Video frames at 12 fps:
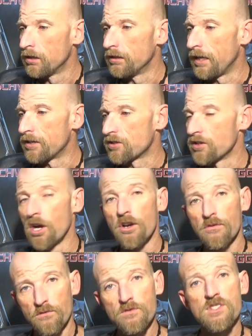let us know
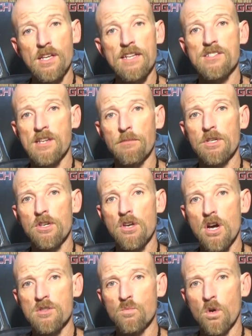if that's uh, something you
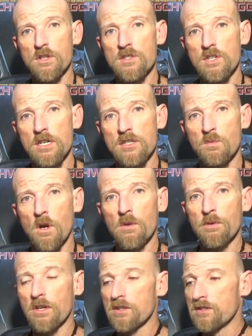guys would want to see as well,
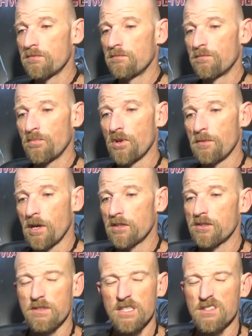because pretty
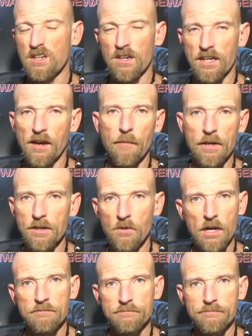much it's going to come
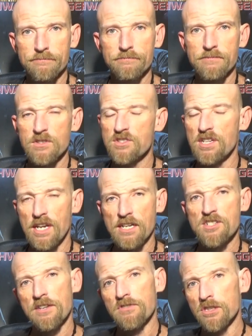anyway. It's the
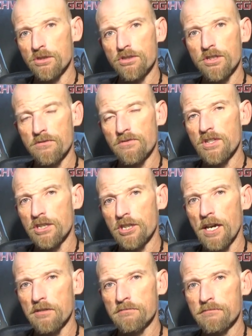next evolution for the
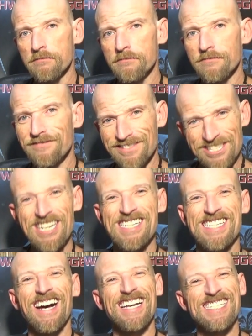channel.
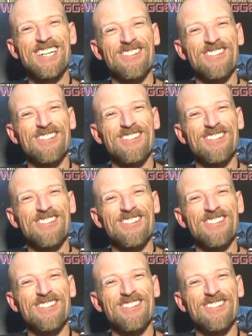Cheers, guys.